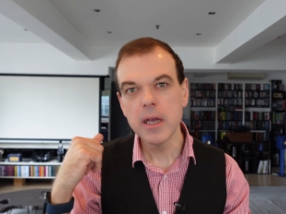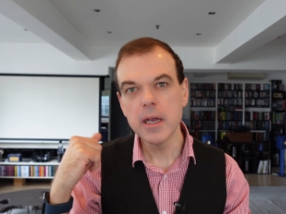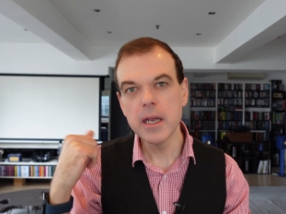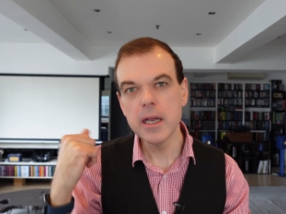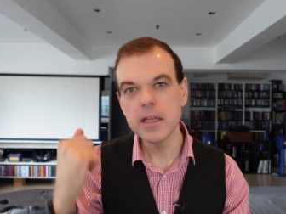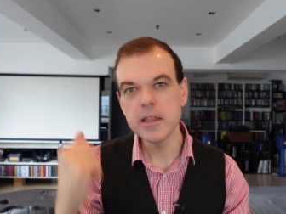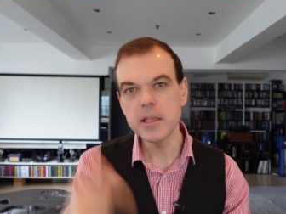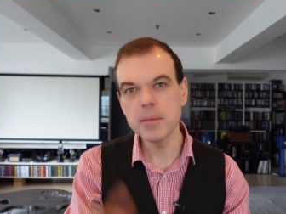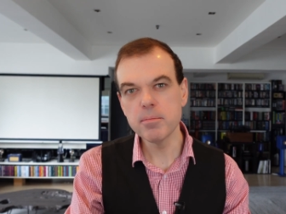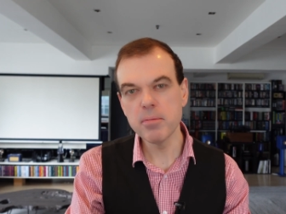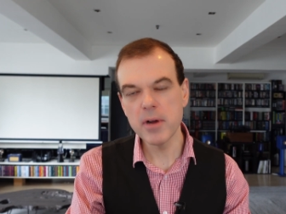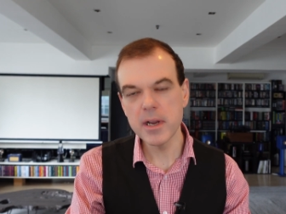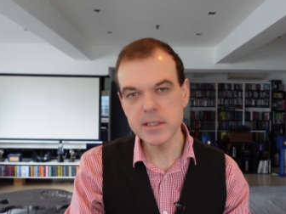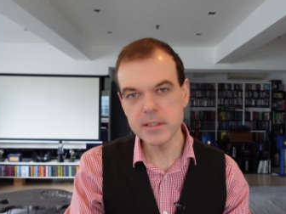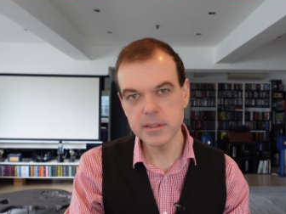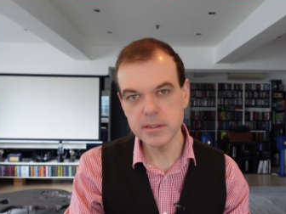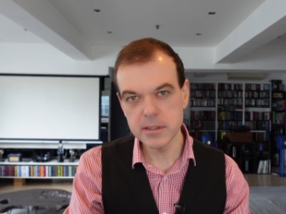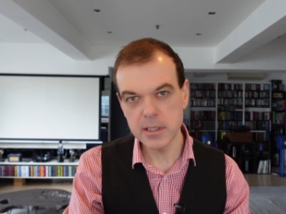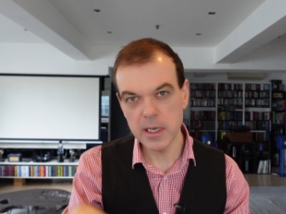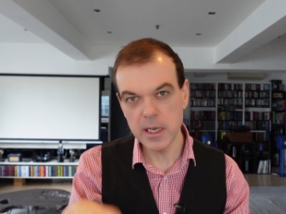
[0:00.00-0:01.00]
in the
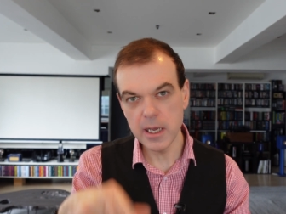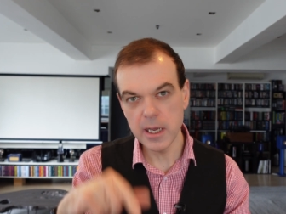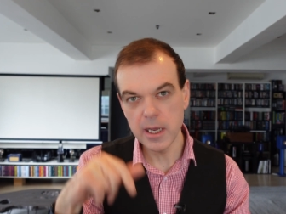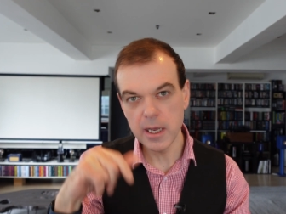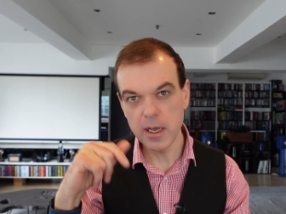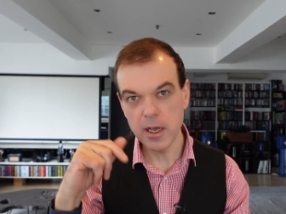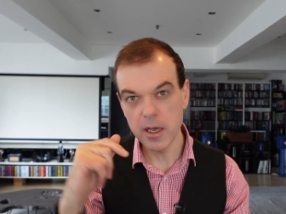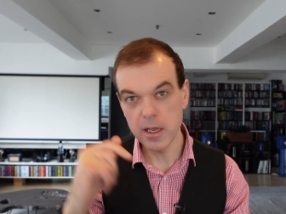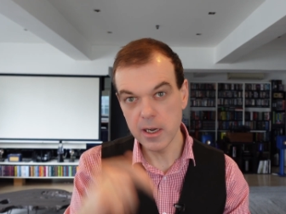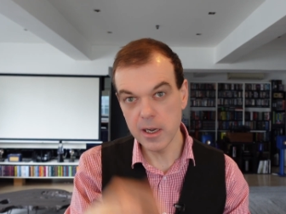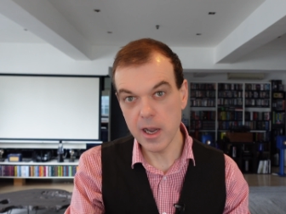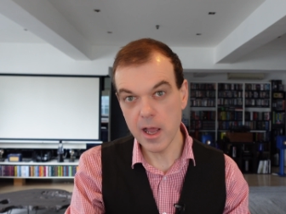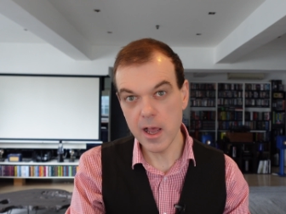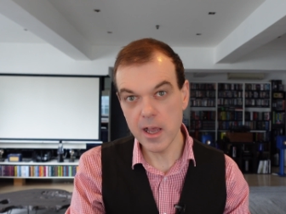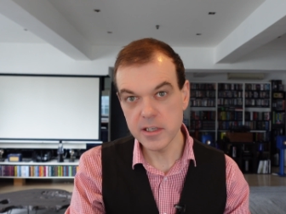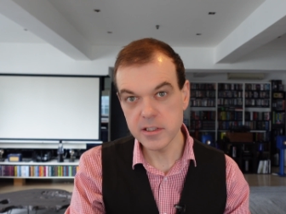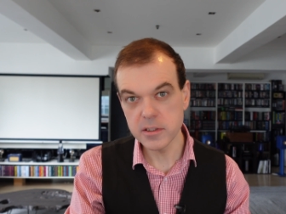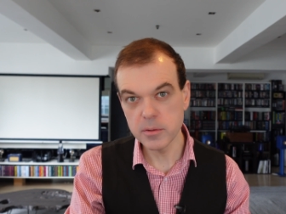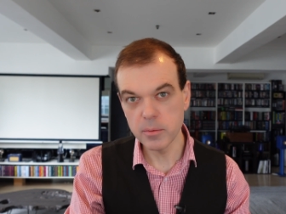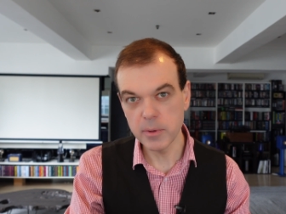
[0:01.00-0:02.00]
press uh,
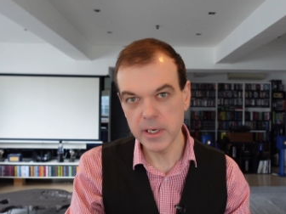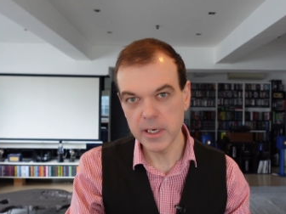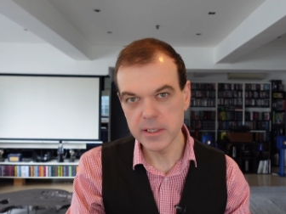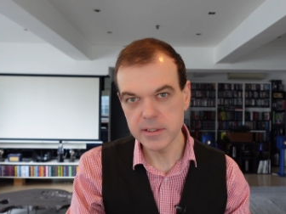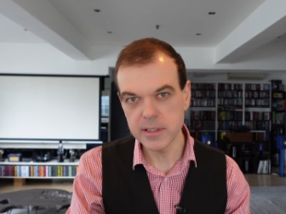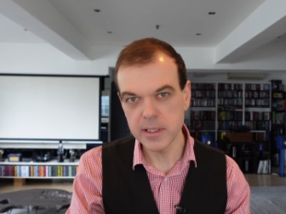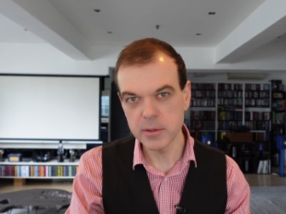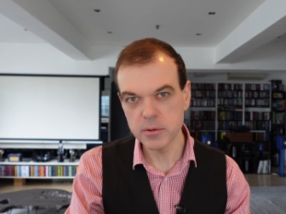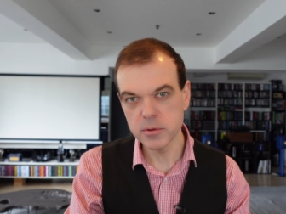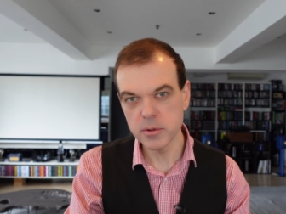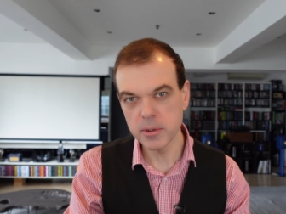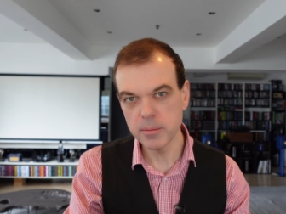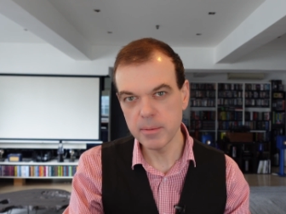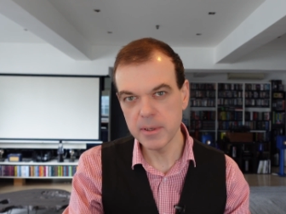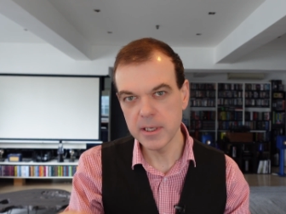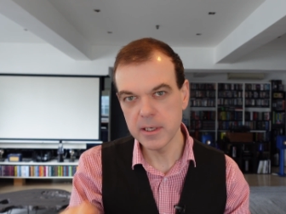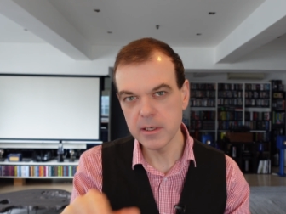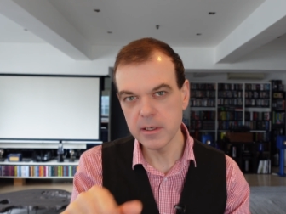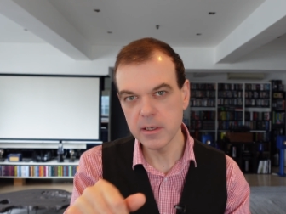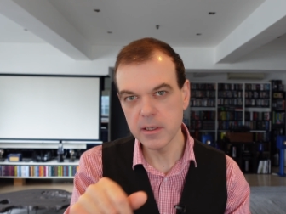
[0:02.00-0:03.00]
last week, so this would have
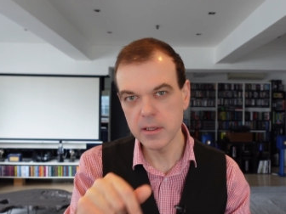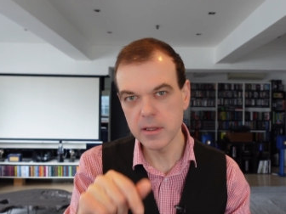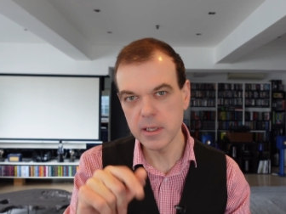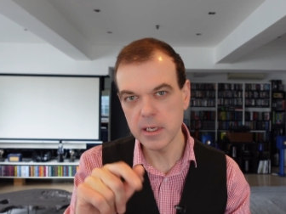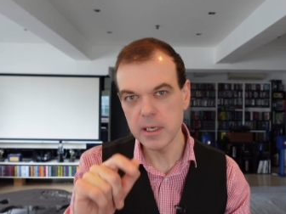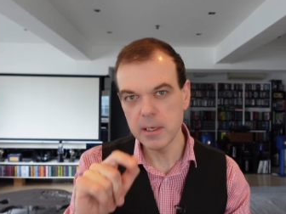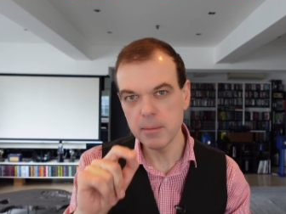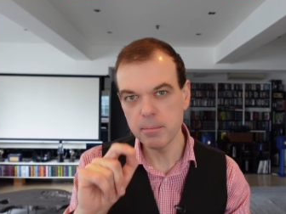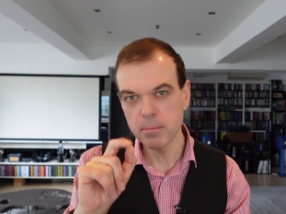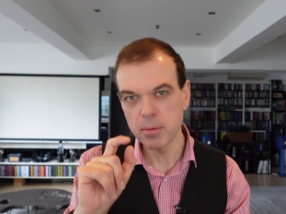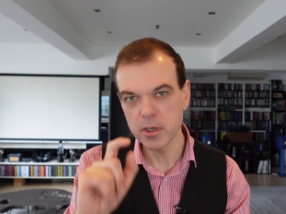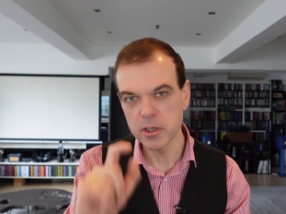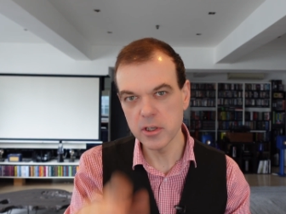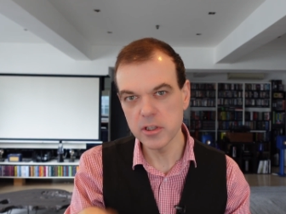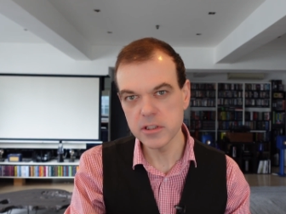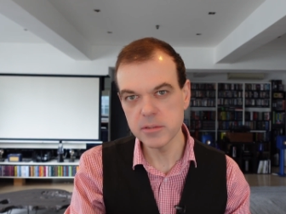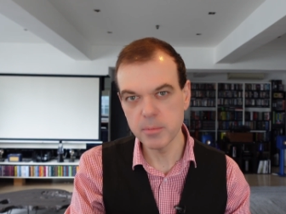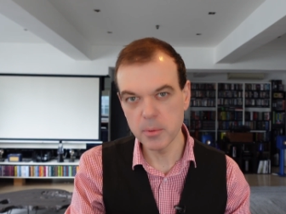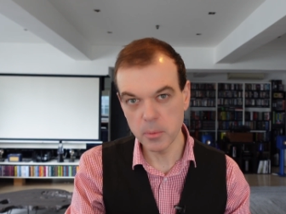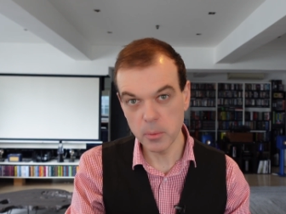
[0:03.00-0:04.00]
been the
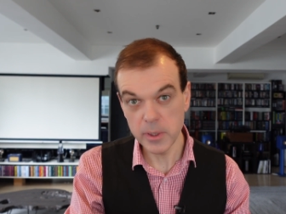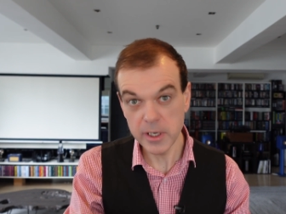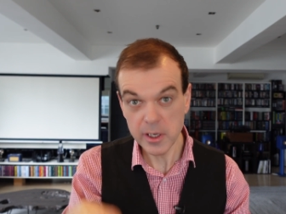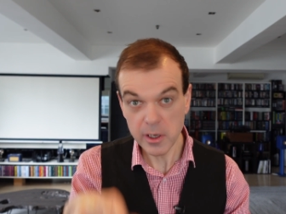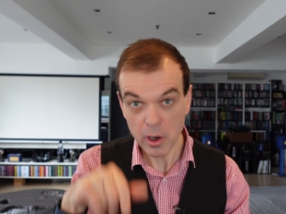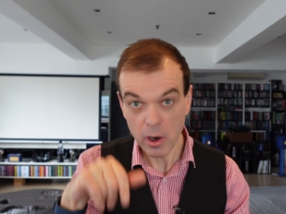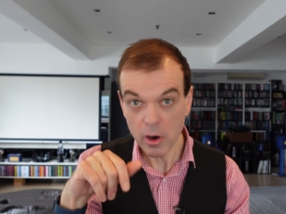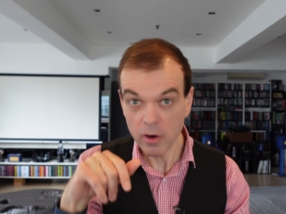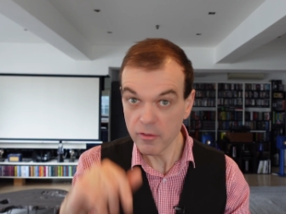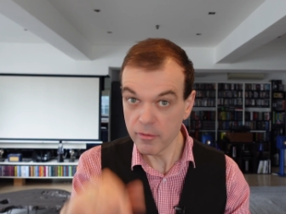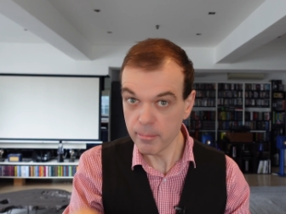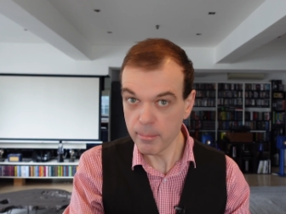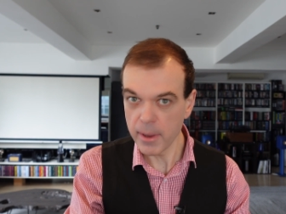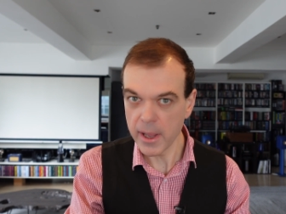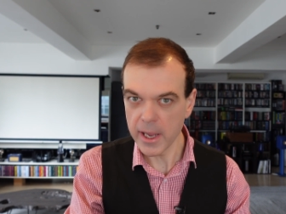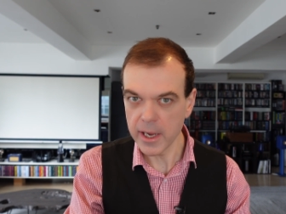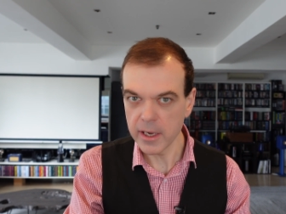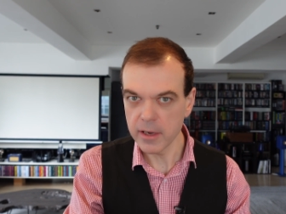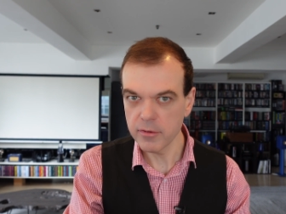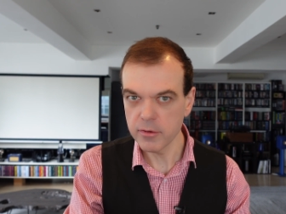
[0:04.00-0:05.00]
penultimate week of
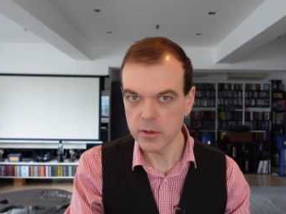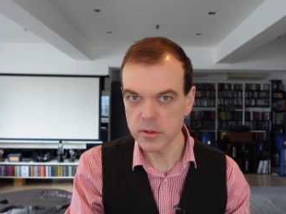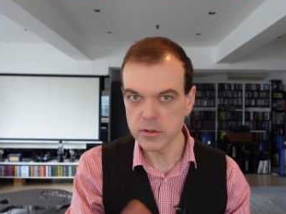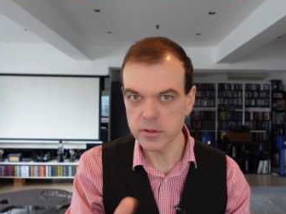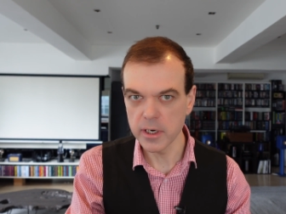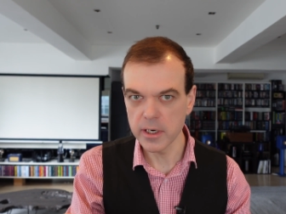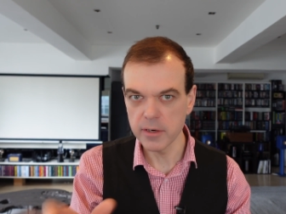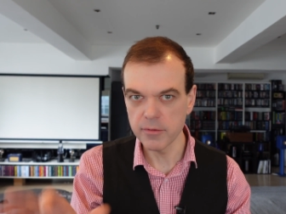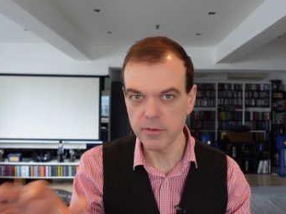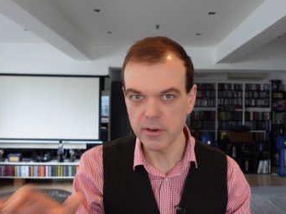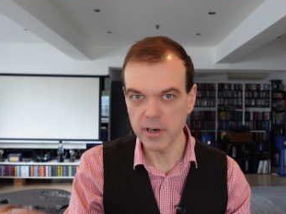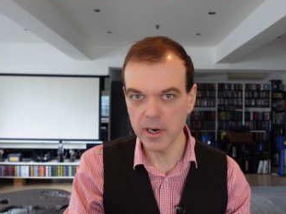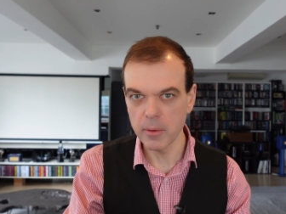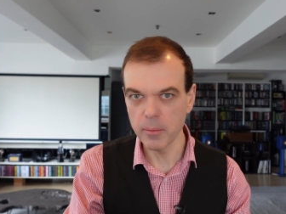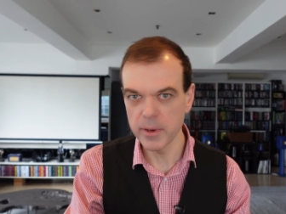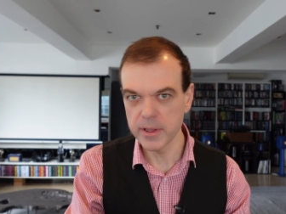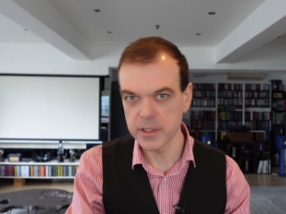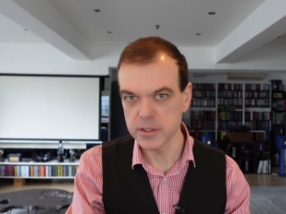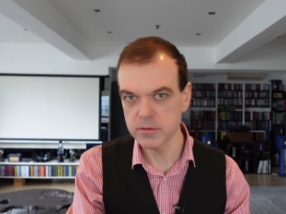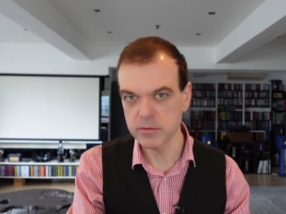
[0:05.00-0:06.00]
May, if you're trying to figure out
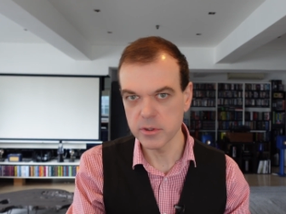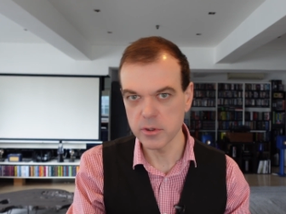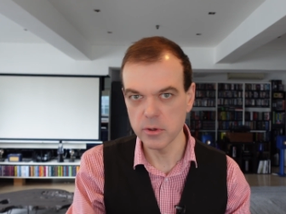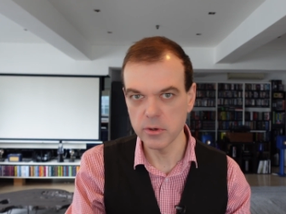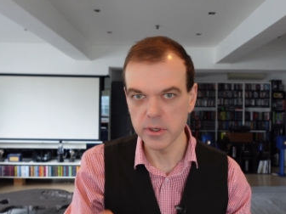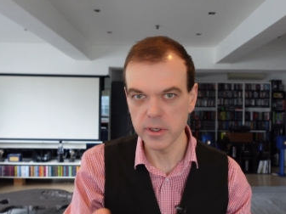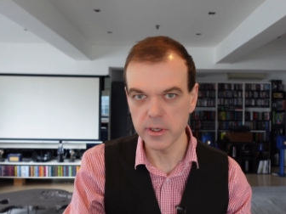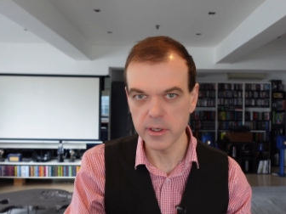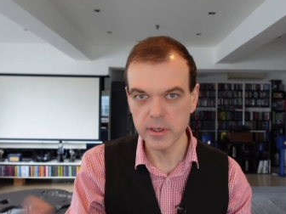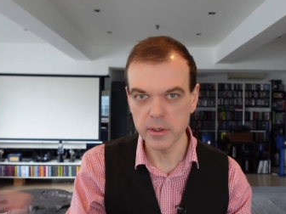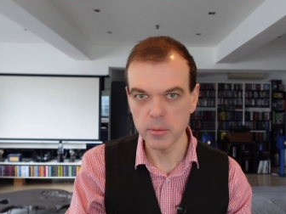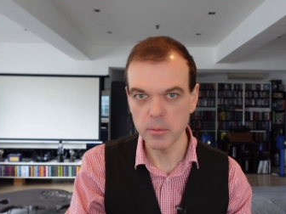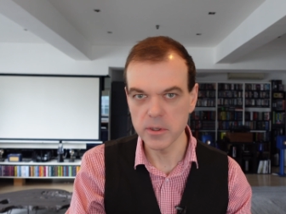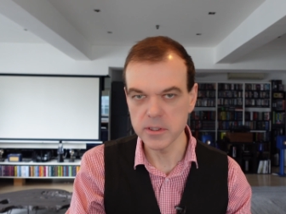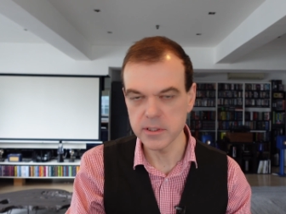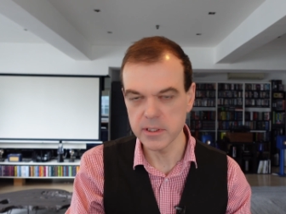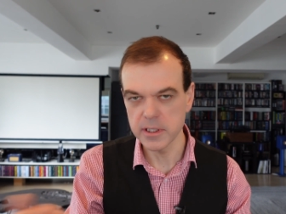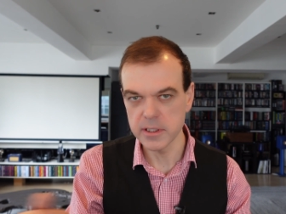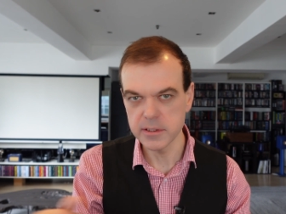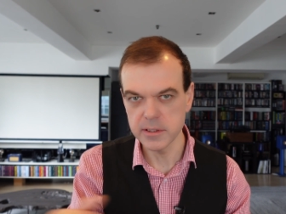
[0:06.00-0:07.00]
when this recorded and you're
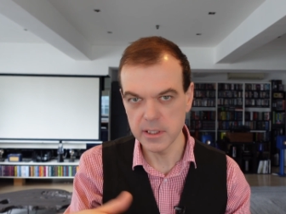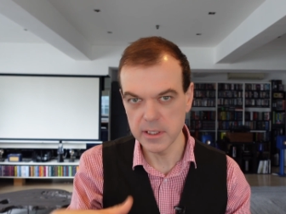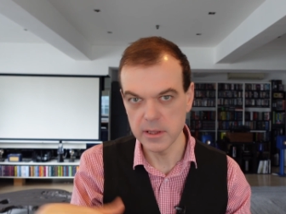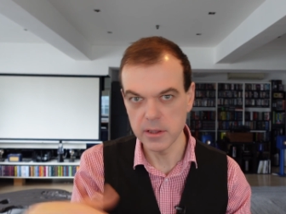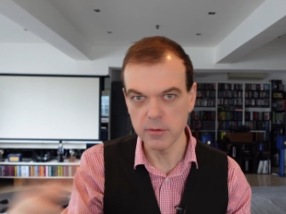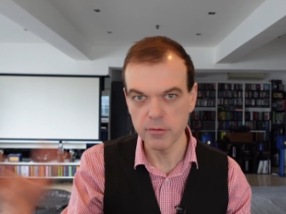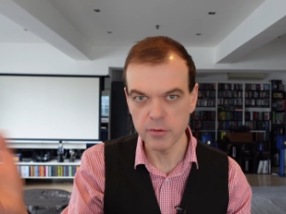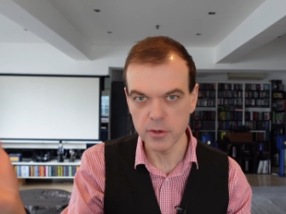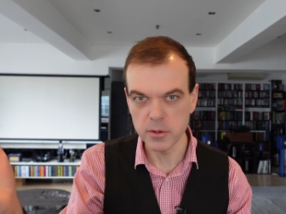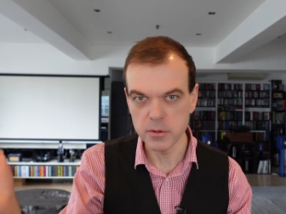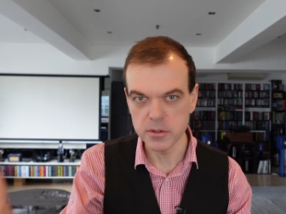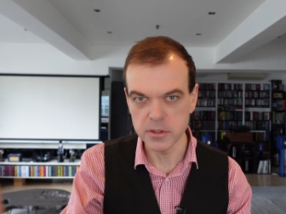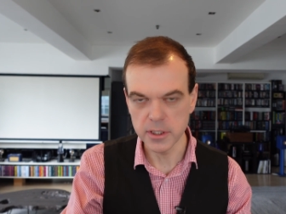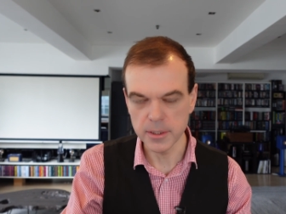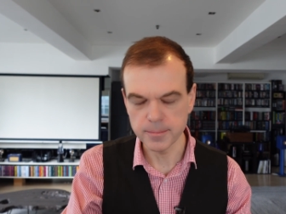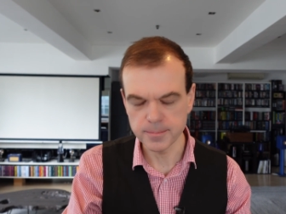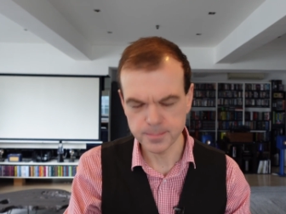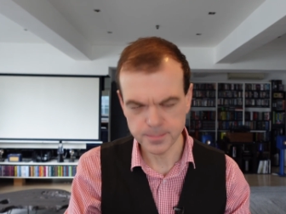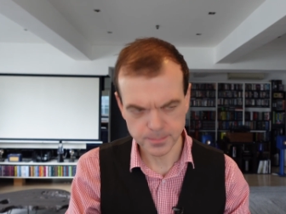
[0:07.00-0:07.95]
watching this in the future,